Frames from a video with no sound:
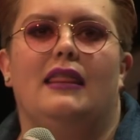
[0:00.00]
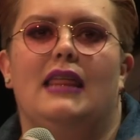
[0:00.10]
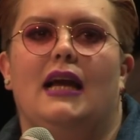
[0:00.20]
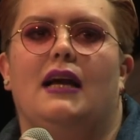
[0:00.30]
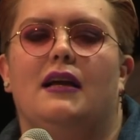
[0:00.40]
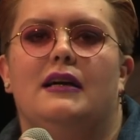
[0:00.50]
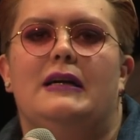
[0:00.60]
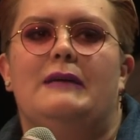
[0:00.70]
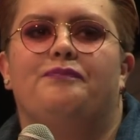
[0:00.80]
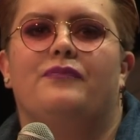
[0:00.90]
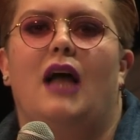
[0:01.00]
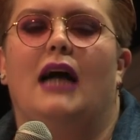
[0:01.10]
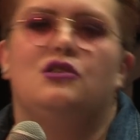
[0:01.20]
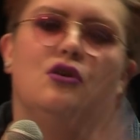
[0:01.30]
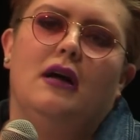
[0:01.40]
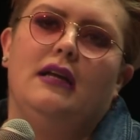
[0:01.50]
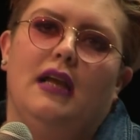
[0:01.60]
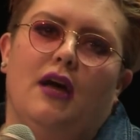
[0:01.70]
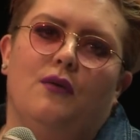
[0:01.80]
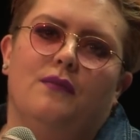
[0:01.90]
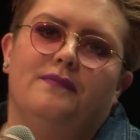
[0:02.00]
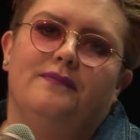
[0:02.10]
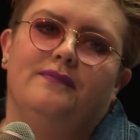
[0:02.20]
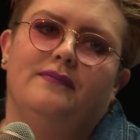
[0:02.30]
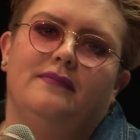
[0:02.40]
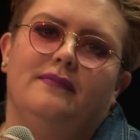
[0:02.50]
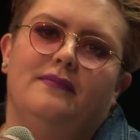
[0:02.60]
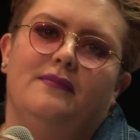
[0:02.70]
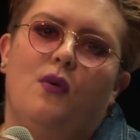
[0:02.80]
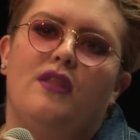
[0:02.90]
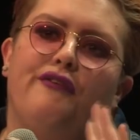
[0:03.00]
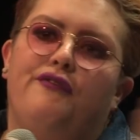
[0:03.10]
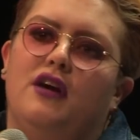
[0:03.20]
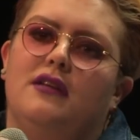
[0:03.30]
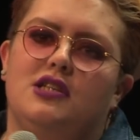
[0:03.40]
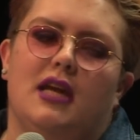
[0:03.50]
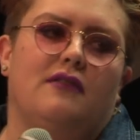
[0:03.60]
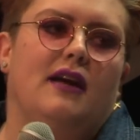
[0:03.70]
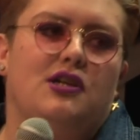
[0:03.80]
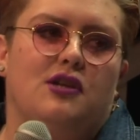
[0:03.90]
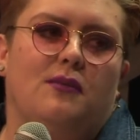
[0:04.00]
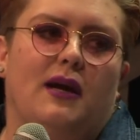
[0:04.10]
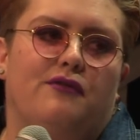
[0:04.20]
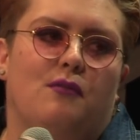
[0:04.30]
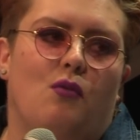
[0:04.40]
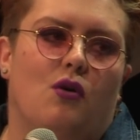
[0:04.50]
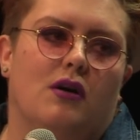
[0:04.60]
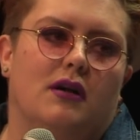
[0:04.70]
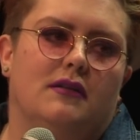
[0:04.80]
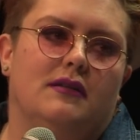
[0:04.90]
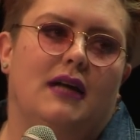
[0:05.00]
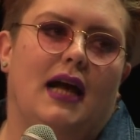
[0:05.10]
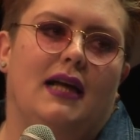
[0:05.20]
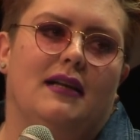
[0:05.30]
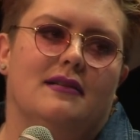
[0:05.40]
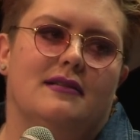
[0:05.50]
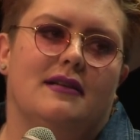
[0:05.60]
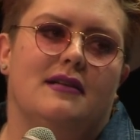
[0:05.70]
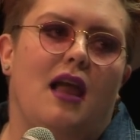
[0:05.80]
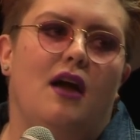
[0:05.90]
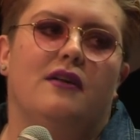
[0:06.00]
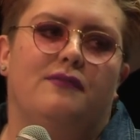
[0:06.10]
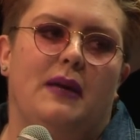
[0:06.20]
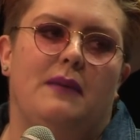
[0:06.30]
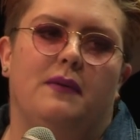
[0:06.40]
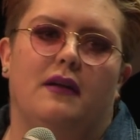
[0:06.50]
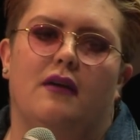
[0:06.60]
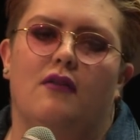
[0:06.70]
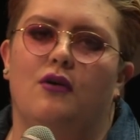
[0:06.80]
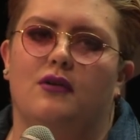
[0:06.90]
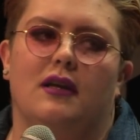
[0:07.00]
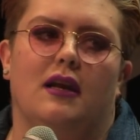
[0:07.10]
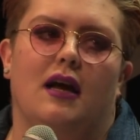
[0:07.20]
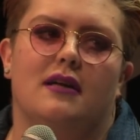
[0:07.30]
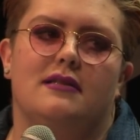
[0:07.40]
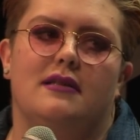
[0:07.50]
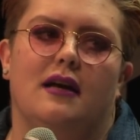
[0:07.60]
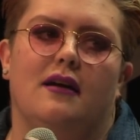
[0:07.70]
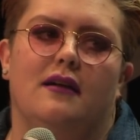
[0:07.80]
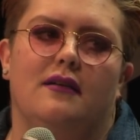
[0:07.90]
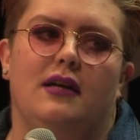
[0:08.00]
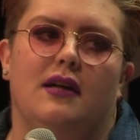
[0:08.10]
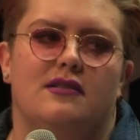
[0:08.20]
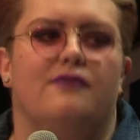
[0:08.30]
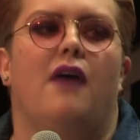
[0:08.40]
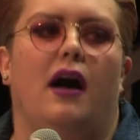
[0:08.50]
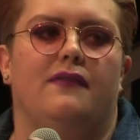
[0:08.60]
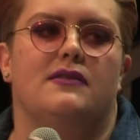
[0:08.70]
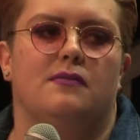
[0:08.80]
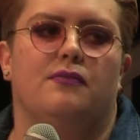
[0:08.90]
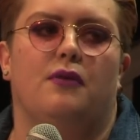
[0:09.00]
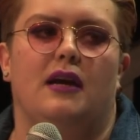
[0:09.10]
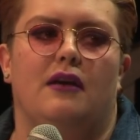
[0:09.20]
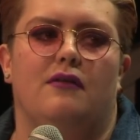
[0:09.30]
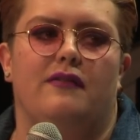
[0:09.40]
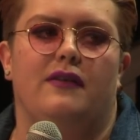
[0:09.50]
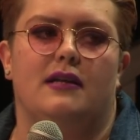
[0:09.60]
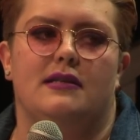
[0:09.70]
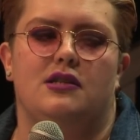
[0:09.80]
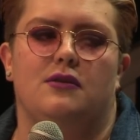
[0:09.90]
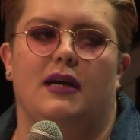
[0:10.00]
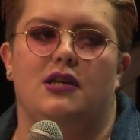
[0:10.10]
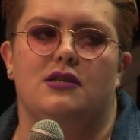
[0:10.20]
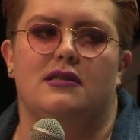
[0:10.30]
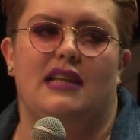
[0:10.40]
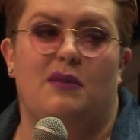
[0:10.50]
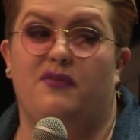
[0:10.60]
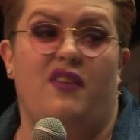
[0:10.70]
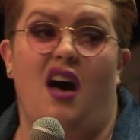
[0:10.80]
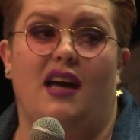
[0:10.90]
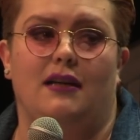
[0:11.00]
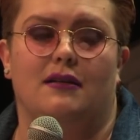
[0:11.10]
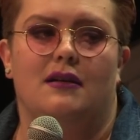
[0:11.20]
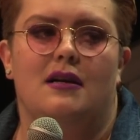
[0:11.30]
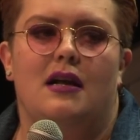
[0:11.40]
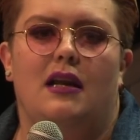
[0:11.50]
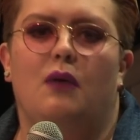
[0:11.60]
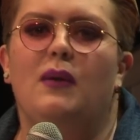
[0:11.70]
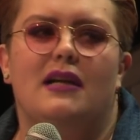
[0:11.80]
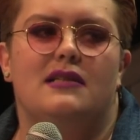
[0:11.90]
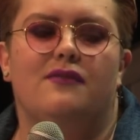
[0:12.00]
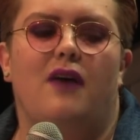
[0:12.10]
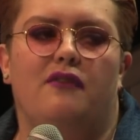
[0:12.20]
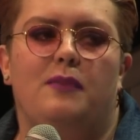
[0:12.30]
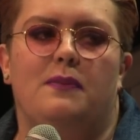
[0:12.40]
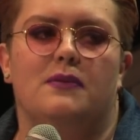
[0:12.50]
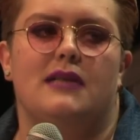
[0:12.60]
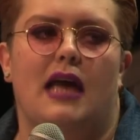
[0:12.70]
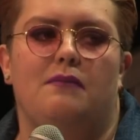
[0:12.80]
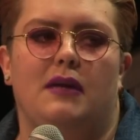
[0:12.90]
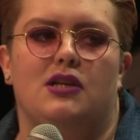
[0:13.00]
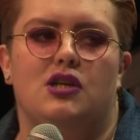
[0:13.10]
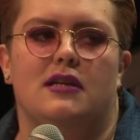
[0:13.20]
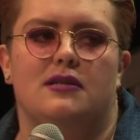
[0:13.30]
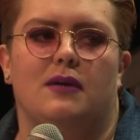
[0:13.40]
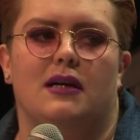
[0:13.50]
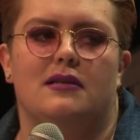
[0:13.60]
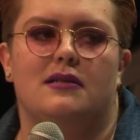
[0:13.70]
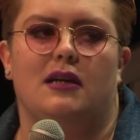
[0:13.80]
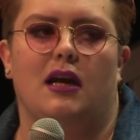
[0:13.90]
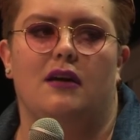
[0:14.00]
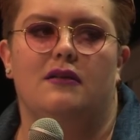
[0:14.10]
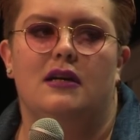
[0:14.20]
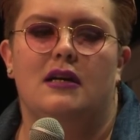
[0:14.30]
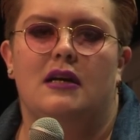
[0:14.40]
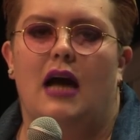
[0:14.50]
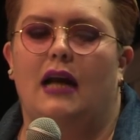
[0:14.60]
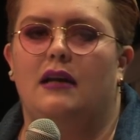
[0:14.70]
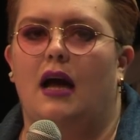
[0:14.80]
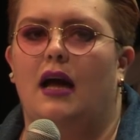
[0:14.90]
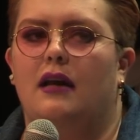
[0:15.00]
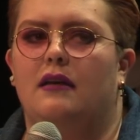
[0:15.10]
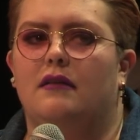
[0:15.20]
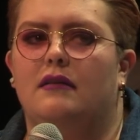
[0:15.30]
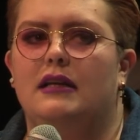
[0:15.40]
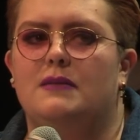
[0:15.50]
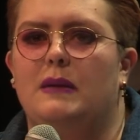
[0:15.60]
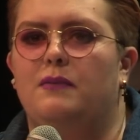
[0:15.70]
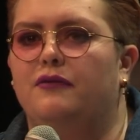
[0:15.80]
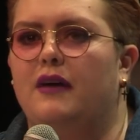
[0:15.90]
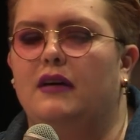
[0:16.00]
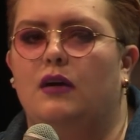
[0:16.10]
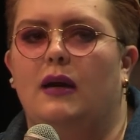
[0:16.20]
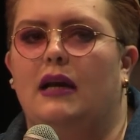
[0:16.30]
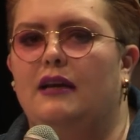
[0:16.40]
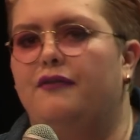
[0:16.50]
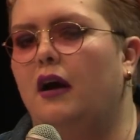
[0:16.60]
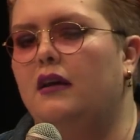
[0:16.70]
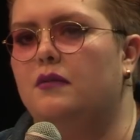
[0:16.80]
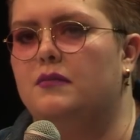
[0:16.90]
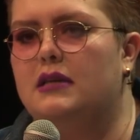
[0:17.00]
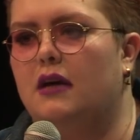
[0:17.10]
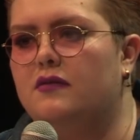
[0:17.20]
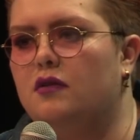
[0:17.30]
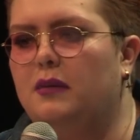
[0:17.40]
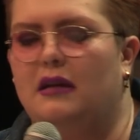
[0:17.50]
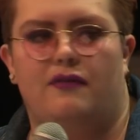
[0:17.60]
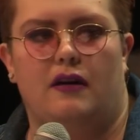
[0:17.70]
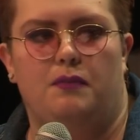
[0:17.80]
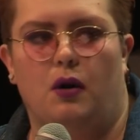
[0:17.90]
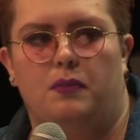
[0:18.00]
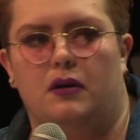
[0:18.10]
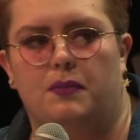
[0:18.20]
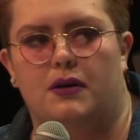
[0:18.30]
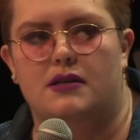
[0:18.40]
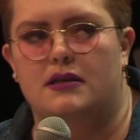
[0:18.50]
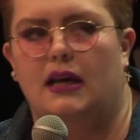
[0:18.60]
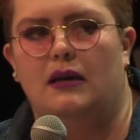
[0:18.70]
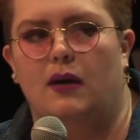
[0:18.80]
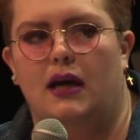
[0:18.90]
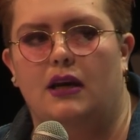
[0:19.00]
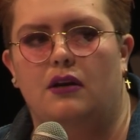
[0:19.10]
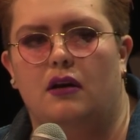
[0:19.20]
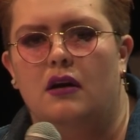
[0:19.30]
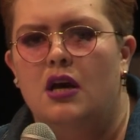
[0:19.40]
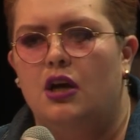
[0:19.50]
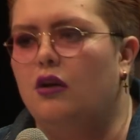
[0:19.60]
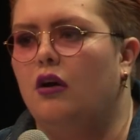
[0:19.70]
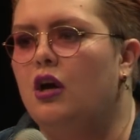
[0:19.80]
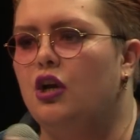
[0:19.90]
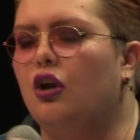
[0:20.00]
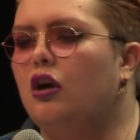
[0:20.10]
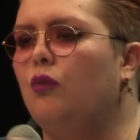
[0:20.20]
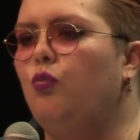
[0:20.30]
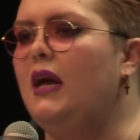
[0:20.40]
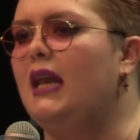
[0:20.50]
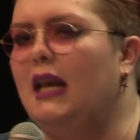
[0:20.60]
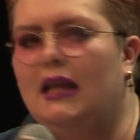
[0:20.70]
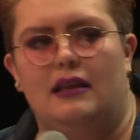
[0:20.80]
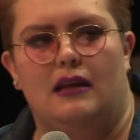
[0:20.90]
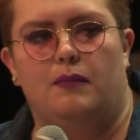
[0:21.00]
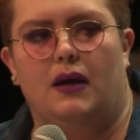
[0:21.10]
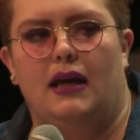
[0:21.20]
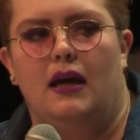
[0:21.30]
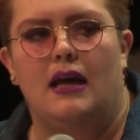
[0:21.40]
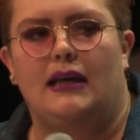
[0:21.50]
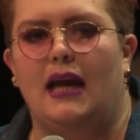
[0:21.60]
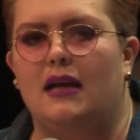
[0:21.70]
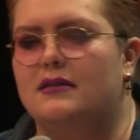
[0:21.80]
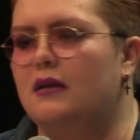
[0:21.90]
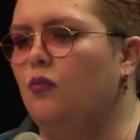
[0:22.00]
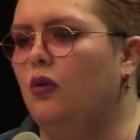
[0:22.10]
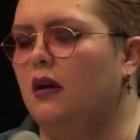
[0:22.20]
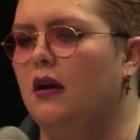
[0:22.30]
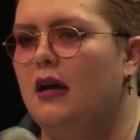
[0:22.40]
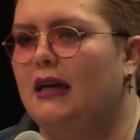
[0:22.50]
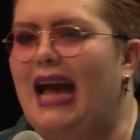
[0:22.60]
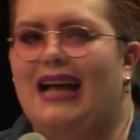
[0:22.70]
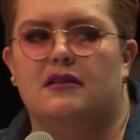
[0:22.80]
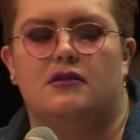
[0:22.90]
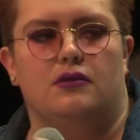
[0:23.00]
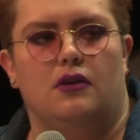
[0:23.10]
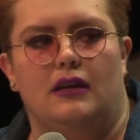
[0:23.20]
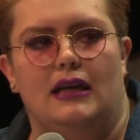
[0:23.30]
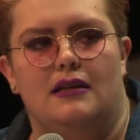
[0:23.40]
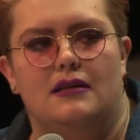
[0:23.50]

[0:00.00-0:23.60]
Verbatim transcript: I think, I took, you know, we're the furthest generation away from war. And there's a load of people that are older than us that are, you know, survived some pretty horrific situations and they were fine. Like, we can survive people saying mean shit to us, you know? and and these people very quickly find themselves not being a very popular person anyway. You know, you're not you're not going to win anything by getting someone cancelled on the